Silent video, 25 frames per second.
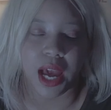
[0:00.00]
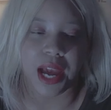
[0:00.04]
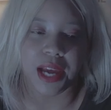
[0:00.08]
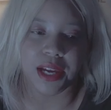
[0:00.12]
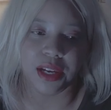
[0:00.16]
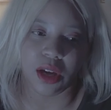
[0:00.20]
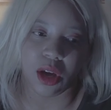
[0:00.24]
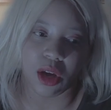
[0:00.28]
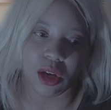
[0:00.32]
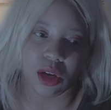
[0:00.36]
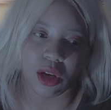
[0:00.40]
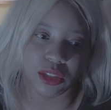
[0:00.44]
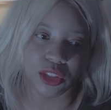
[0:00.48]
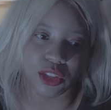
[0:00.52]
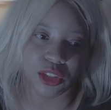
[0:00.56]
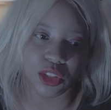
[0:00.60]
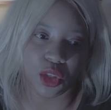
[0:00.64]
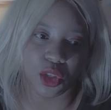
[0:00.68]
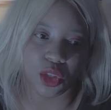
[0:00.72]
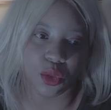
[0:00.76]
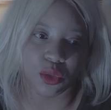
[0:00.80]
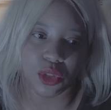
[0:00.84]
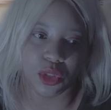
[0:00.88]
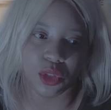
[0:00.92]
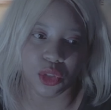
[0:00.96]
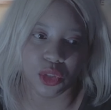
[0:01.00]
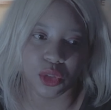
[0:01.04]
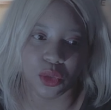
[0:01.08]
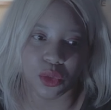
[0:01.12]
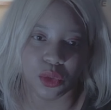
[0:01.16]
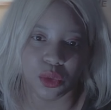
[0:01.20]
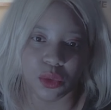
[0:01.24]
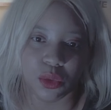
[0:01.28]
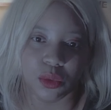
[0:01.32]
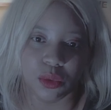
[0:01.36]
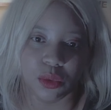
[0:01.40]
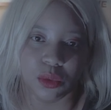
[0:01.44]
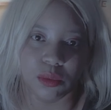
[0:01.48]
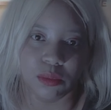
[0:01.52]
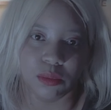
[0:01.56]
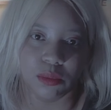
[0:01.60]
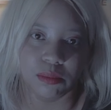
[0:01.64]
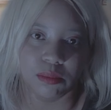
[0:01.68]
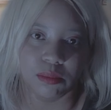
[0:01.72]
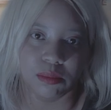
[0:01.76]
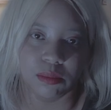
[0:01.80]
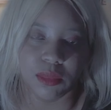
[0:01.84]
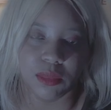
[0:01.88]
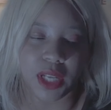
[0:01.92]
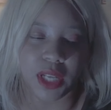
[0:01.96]
I also do
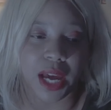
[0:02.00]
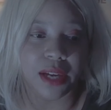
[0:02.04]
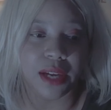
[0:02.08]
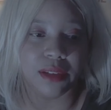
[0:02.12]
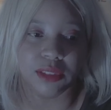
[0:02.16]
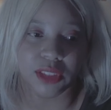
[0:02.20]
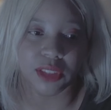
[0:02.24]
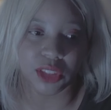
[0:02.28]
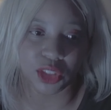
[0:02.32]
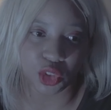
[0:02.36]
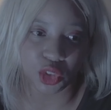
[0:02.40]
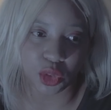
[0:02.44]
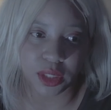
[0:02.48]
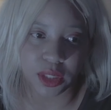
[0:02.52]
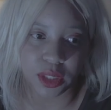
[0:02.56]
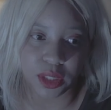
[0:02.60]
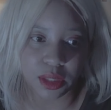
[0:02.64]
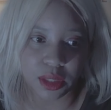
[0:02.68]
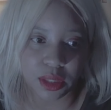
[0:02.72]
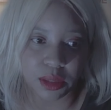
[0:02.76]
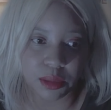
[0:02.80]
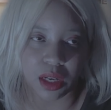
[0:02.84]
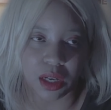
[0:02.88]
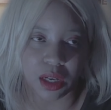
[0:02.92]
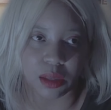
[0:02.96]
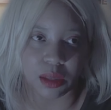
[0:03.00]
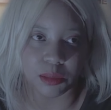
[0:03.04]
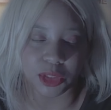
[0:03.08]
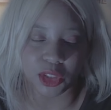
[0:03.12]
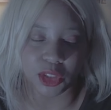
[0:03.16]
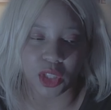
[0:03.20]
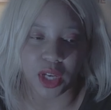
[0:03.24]
live stream